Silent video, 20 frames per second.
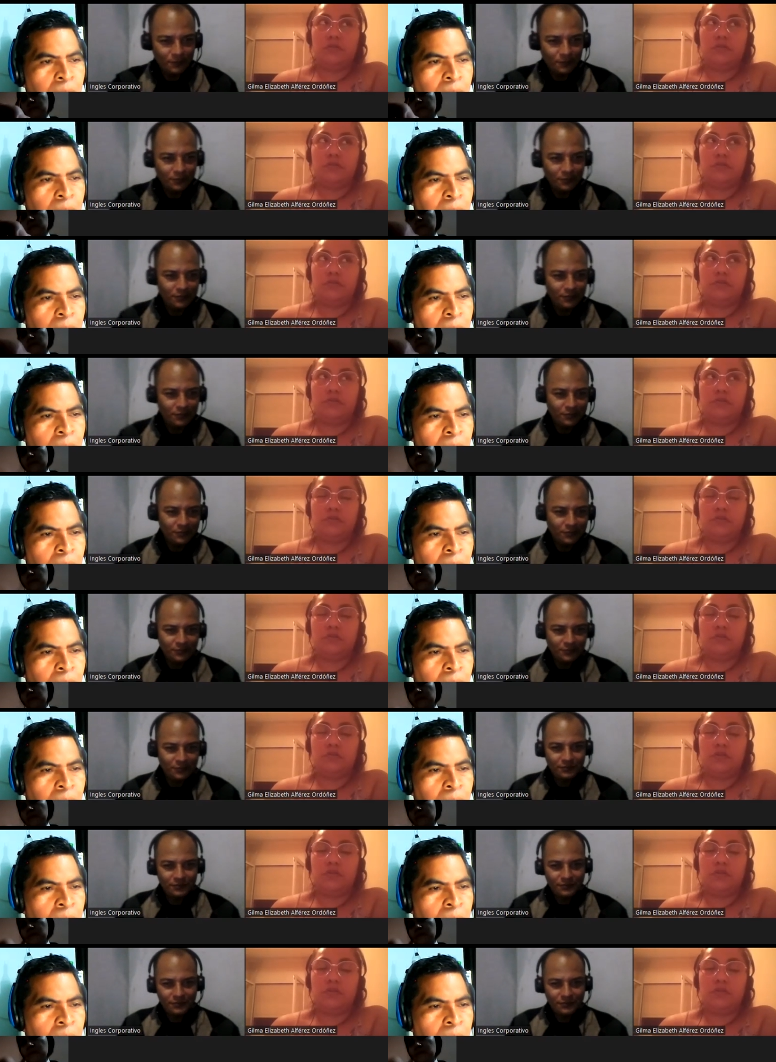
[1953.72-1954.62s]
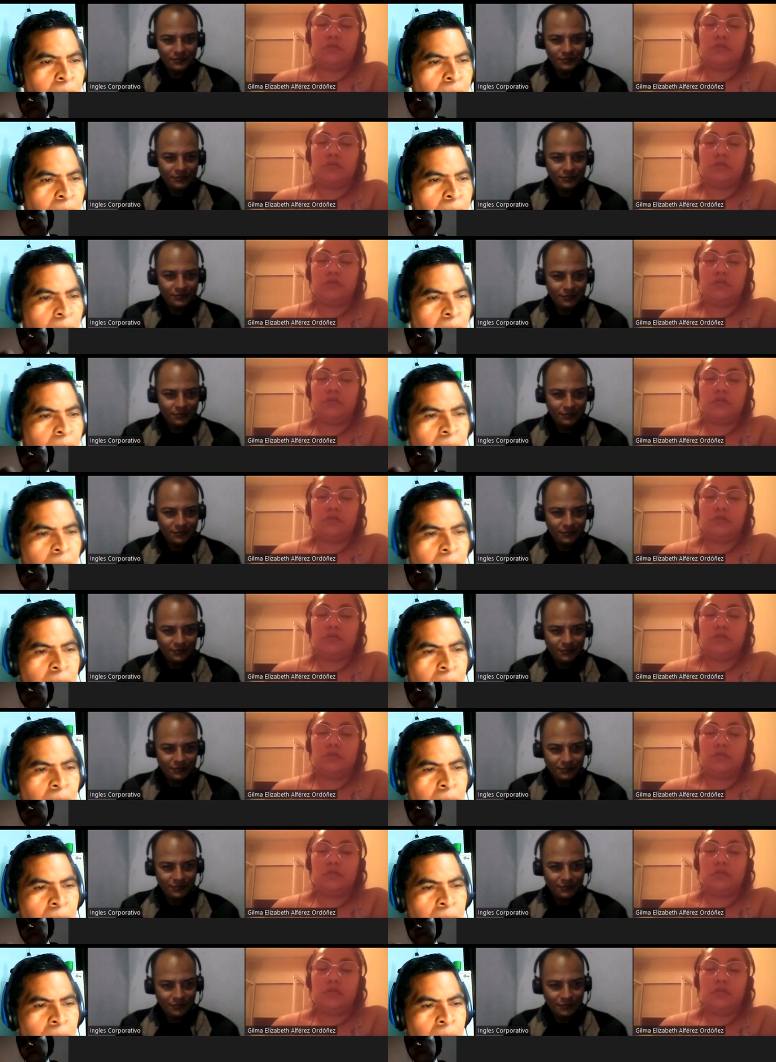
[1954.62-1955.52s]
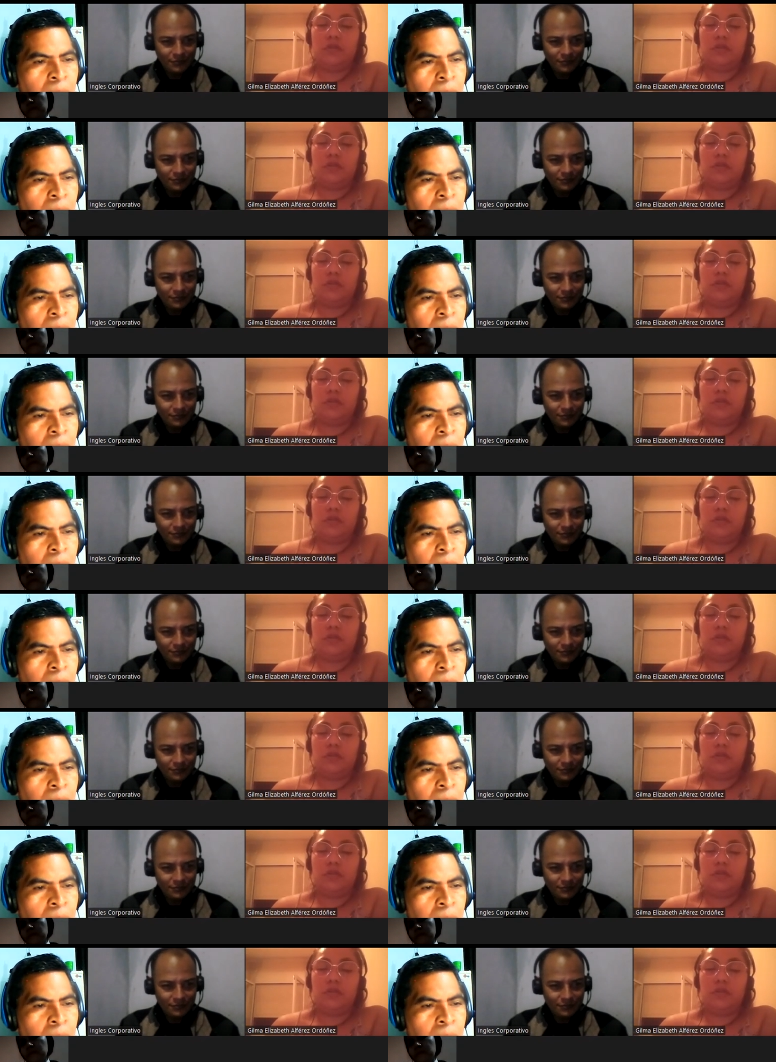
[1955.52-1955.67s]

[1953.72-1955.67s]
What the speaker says: Nobody speaks.